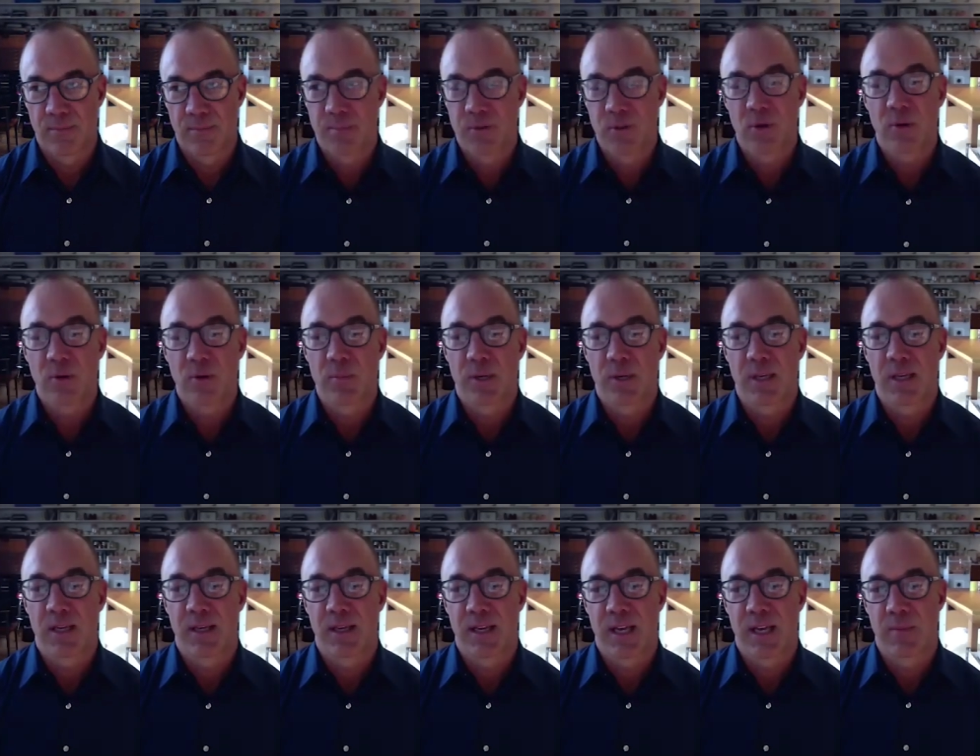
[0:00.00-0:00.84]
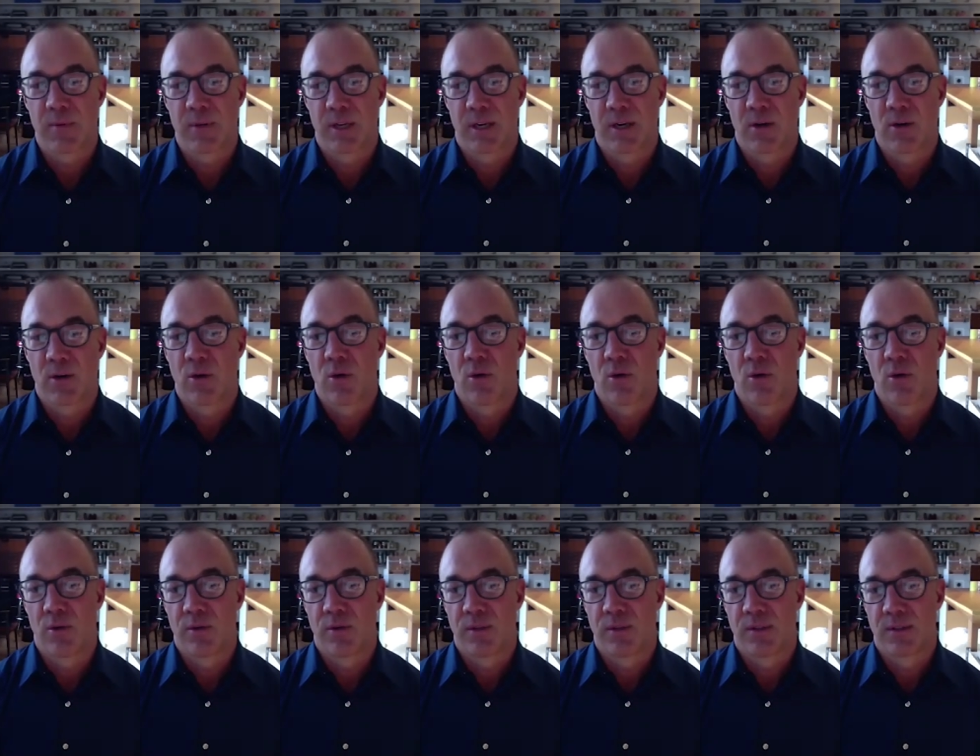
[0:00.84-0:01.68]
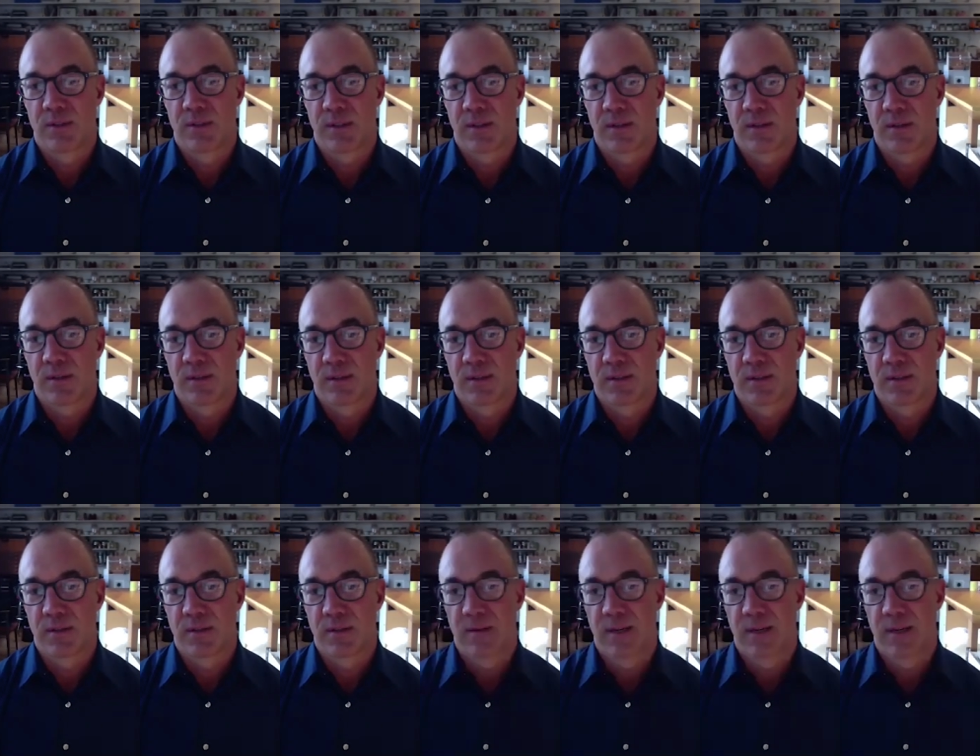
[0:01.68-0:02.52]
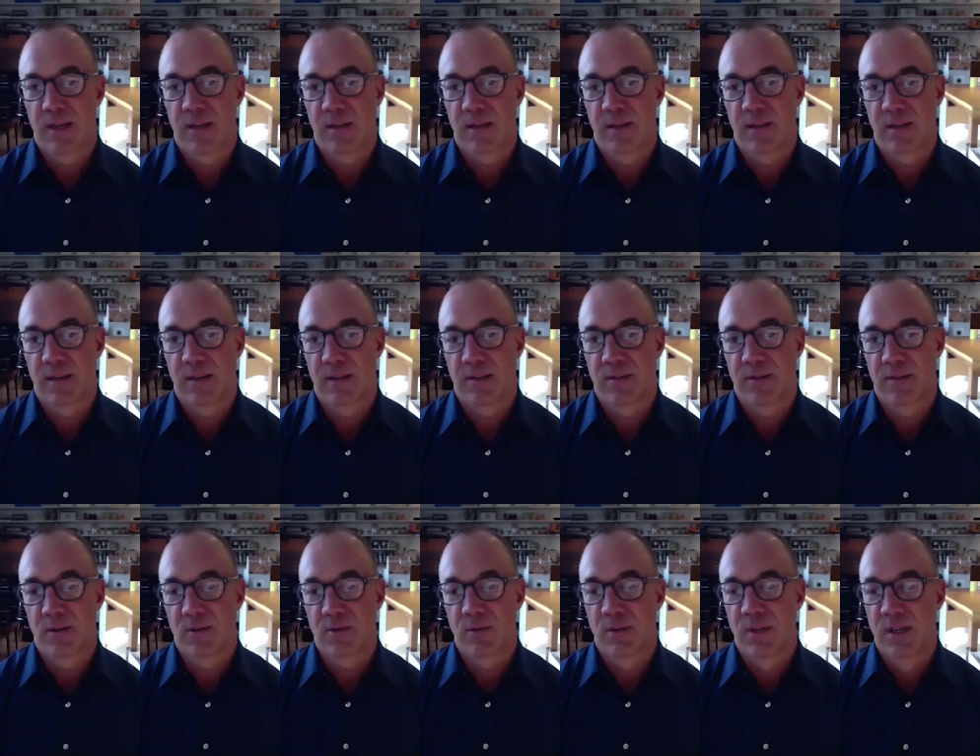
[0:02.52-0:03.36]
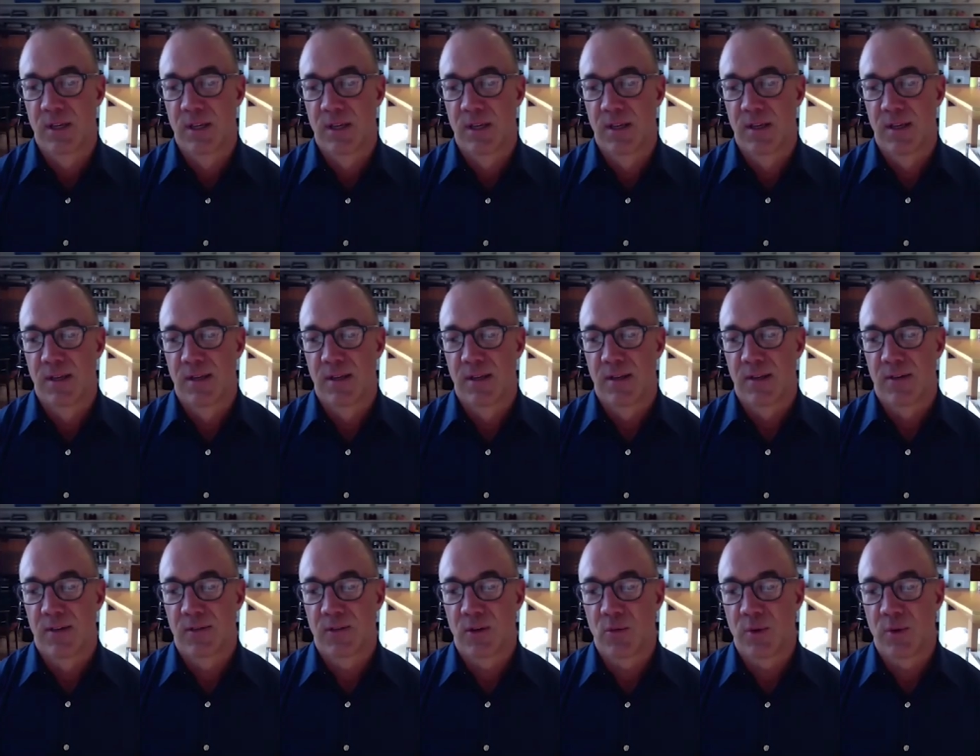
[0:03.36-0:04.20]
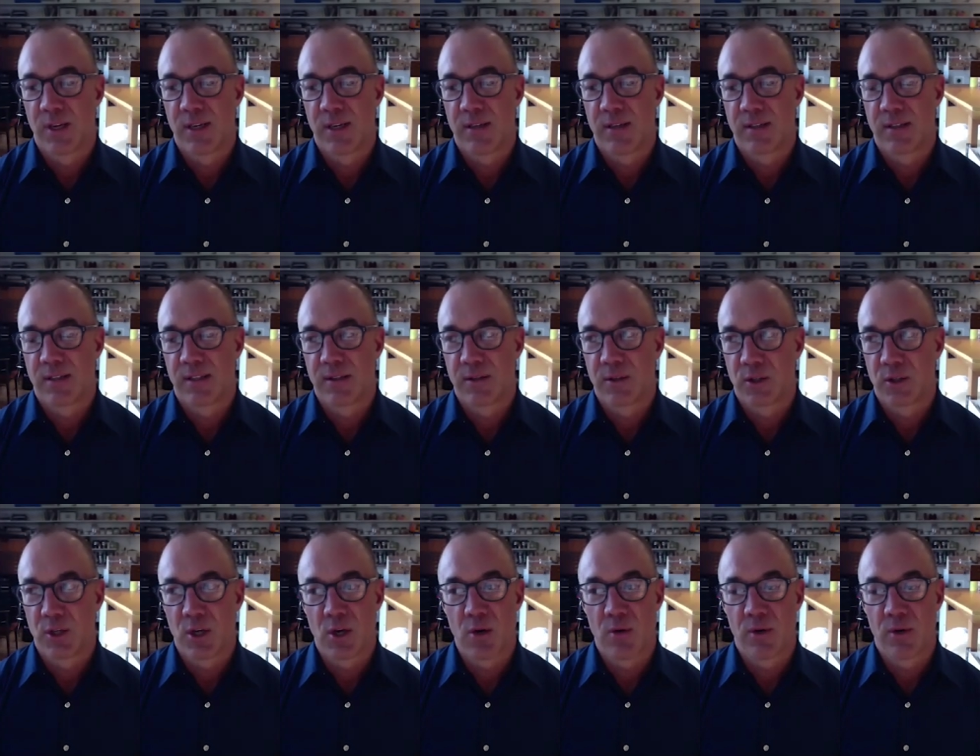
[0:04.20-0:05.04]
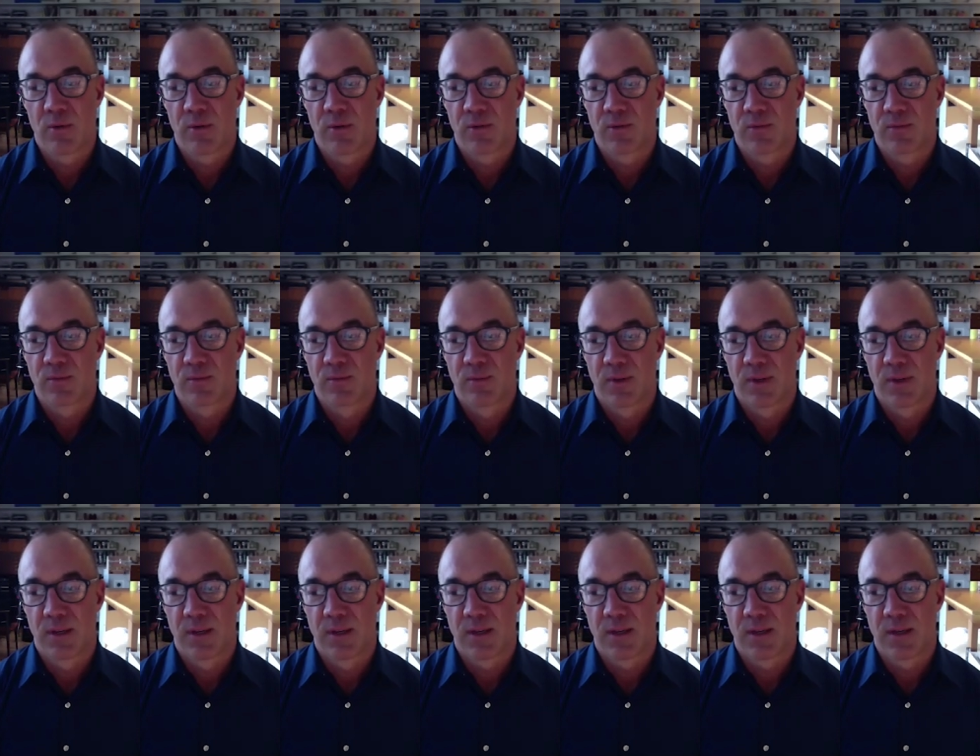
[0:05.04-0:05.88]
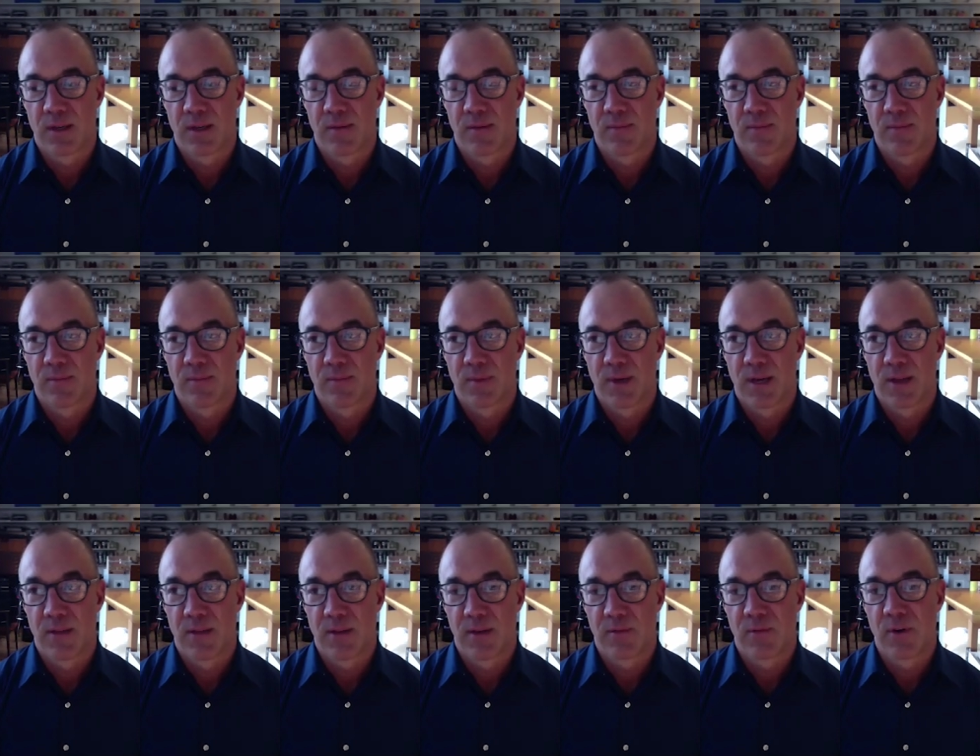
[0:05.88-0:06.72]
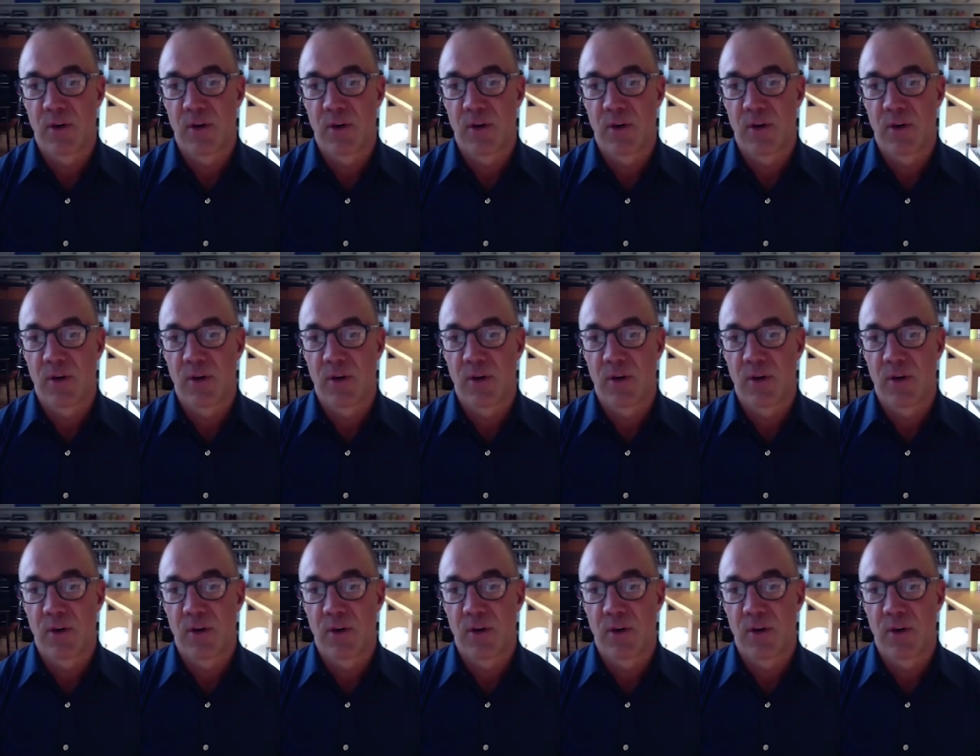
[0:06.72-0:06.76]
sort of be kept on hold until until that. Uh, so so we did the show and it was uh, I think